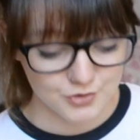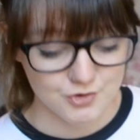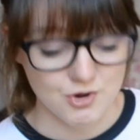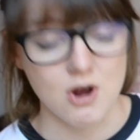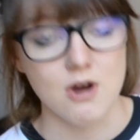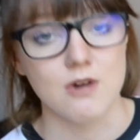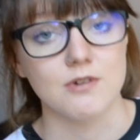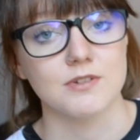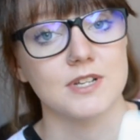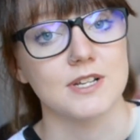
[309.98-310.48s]

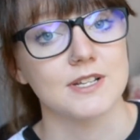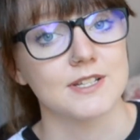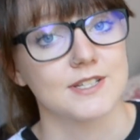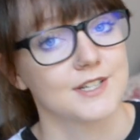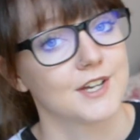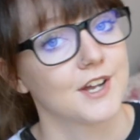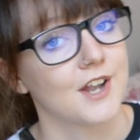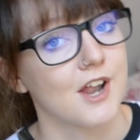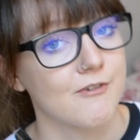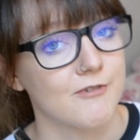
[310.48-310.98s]
Trials
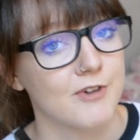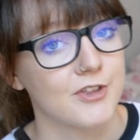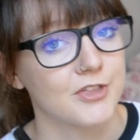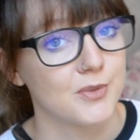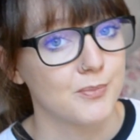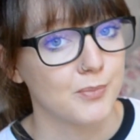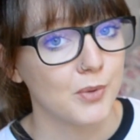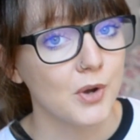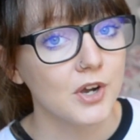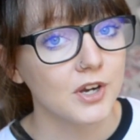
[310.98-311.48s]
until I've read
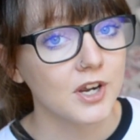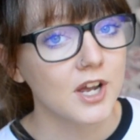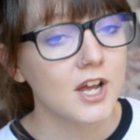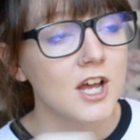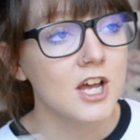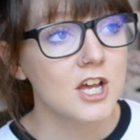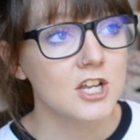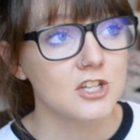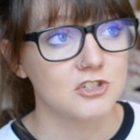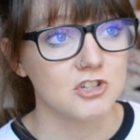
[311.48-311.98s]
the book,
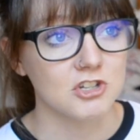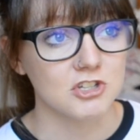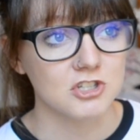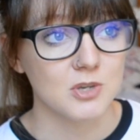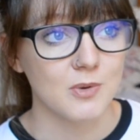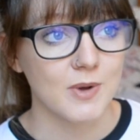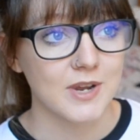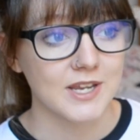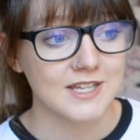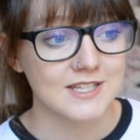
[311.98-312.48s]
just
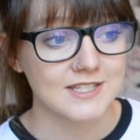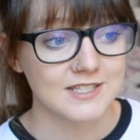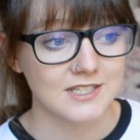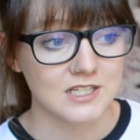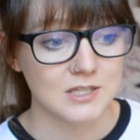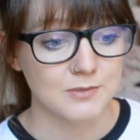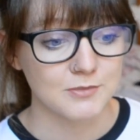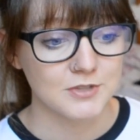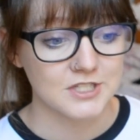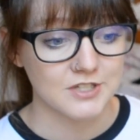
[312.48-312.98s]
so I can see
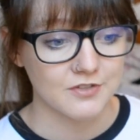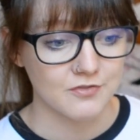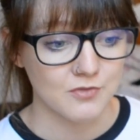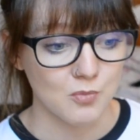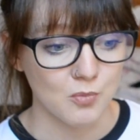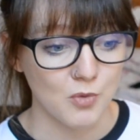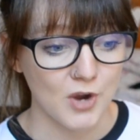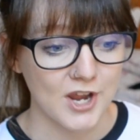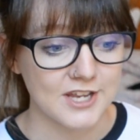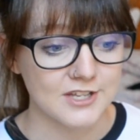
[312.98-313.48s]
them in
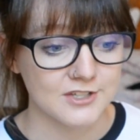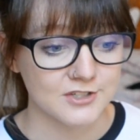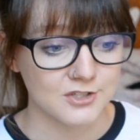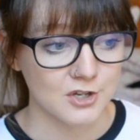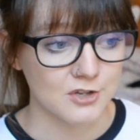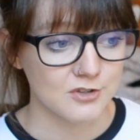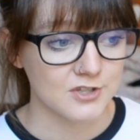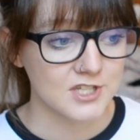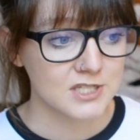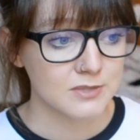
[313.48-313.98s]
different ways.
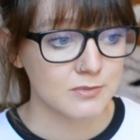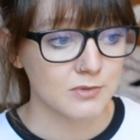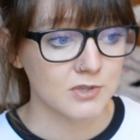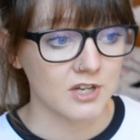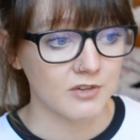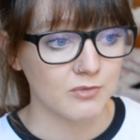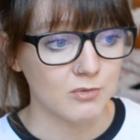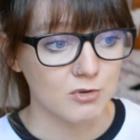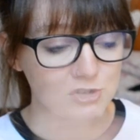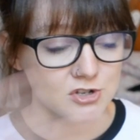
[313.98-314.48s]
So this one
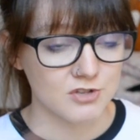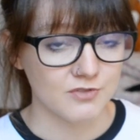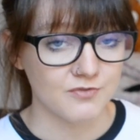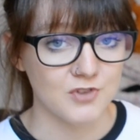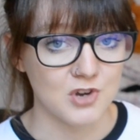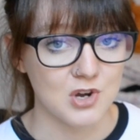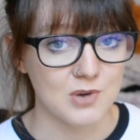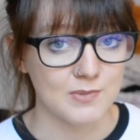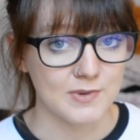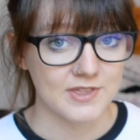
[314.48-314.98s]
I've watched the
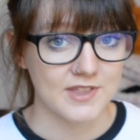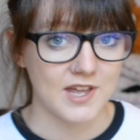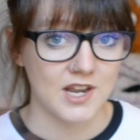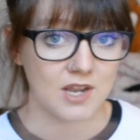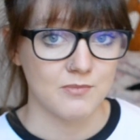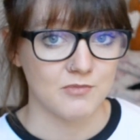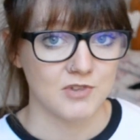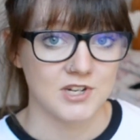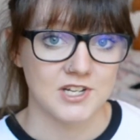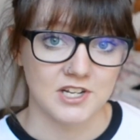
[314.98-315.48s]
film and then
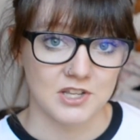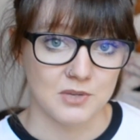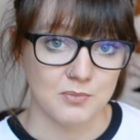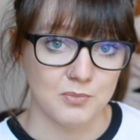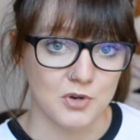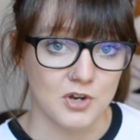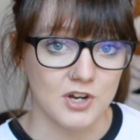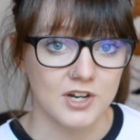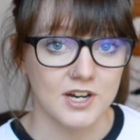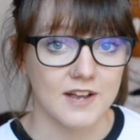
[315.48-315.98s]
I'm reading the
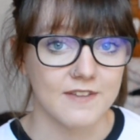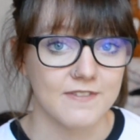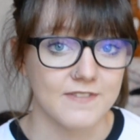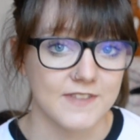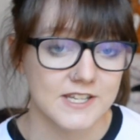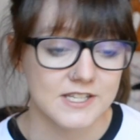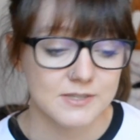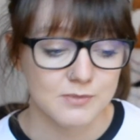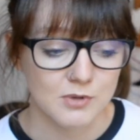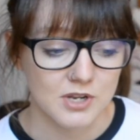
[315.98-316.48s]
book, and
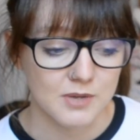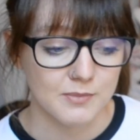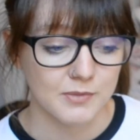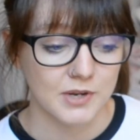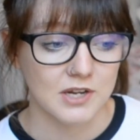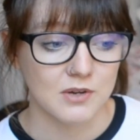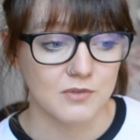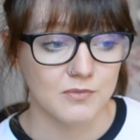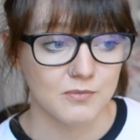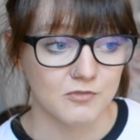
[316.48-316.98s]
this one I'm
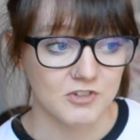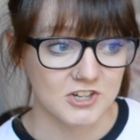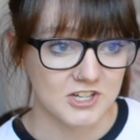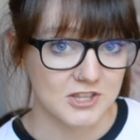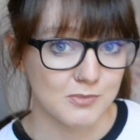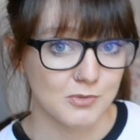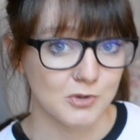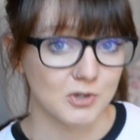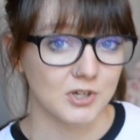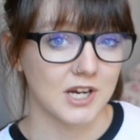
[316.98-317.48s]
going to read
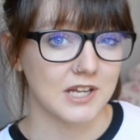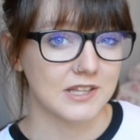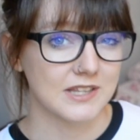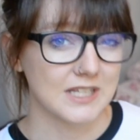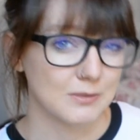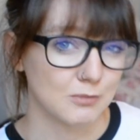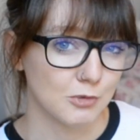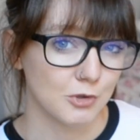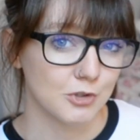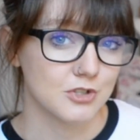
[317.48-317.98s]
the book and
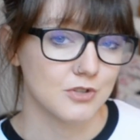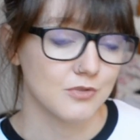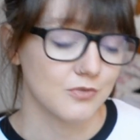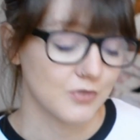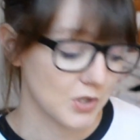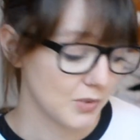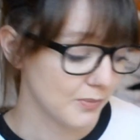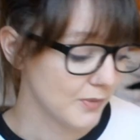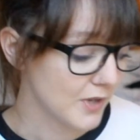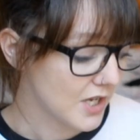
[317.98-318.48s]
then watch the
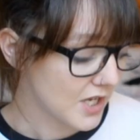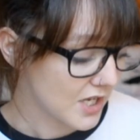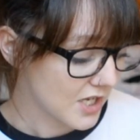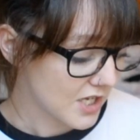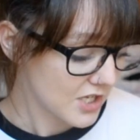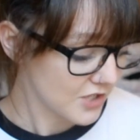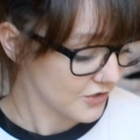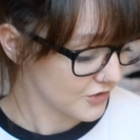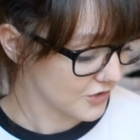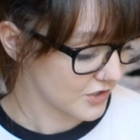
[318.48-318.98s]
film,
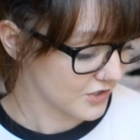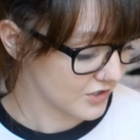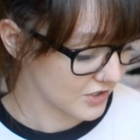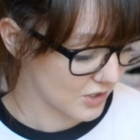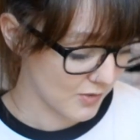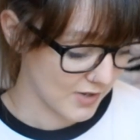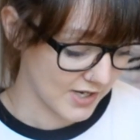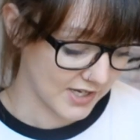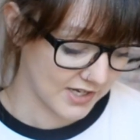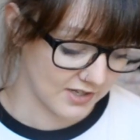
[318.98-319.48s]
just so
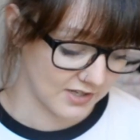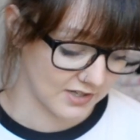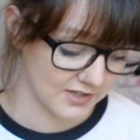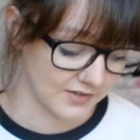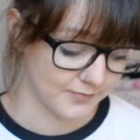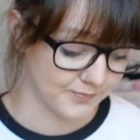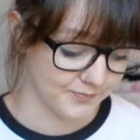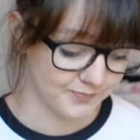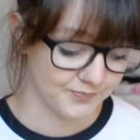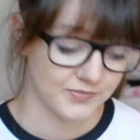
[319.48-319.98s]
I
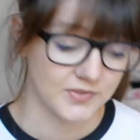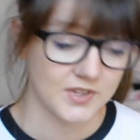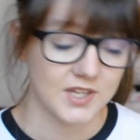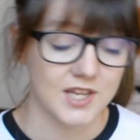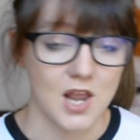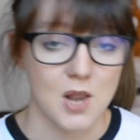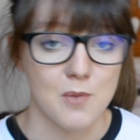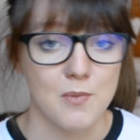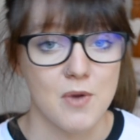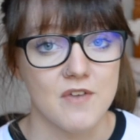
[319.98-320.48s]
can
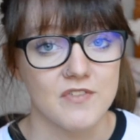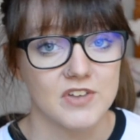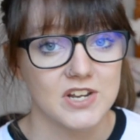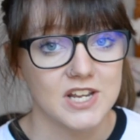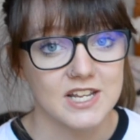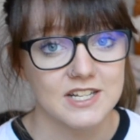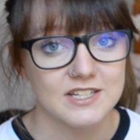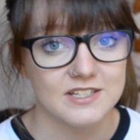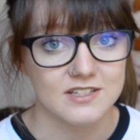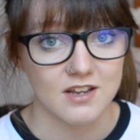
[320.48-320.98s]
get a bit of an
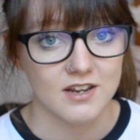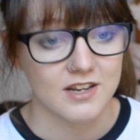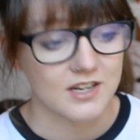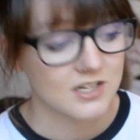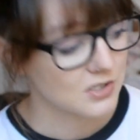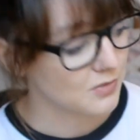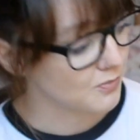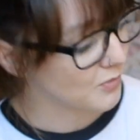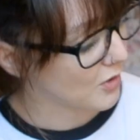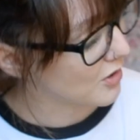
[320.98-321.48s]
insight
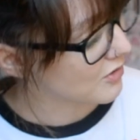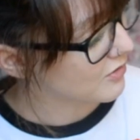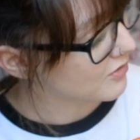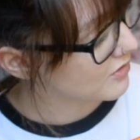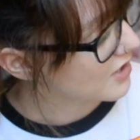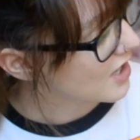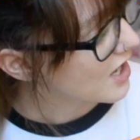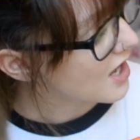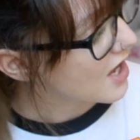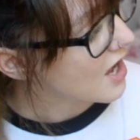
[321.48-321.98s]
into both.
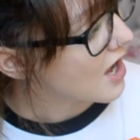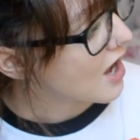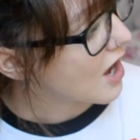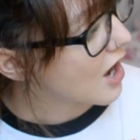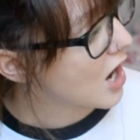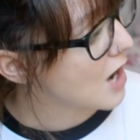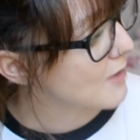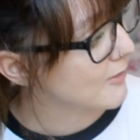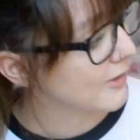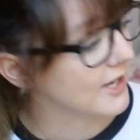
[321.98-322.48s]

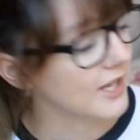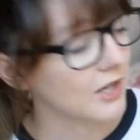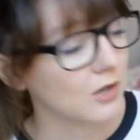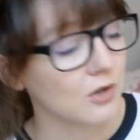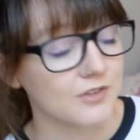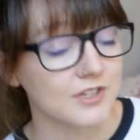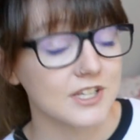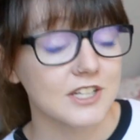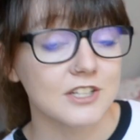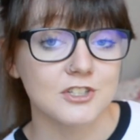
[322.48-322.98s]
And I
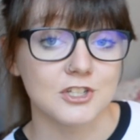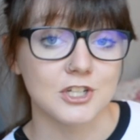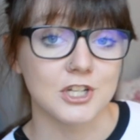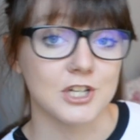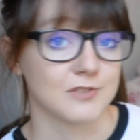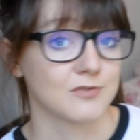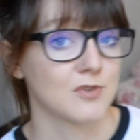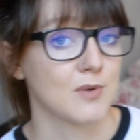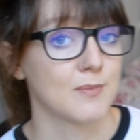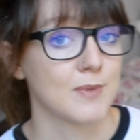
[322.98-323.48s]
got these
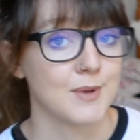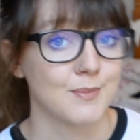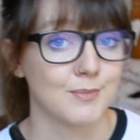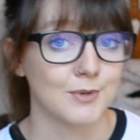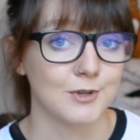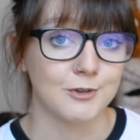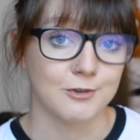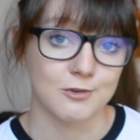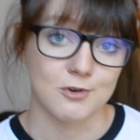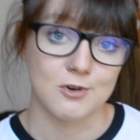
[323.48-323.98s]
two from a
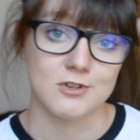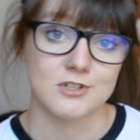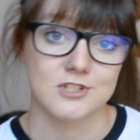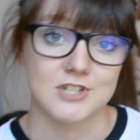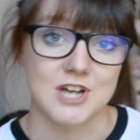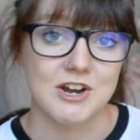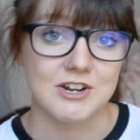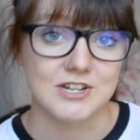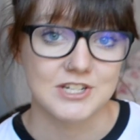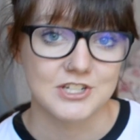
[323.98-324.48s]
Blue Cross
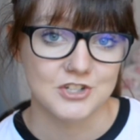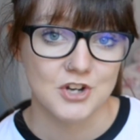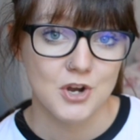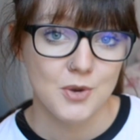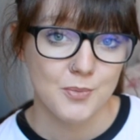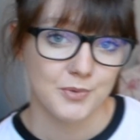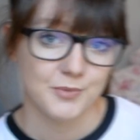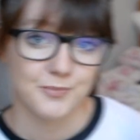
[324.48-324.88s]
charity shop.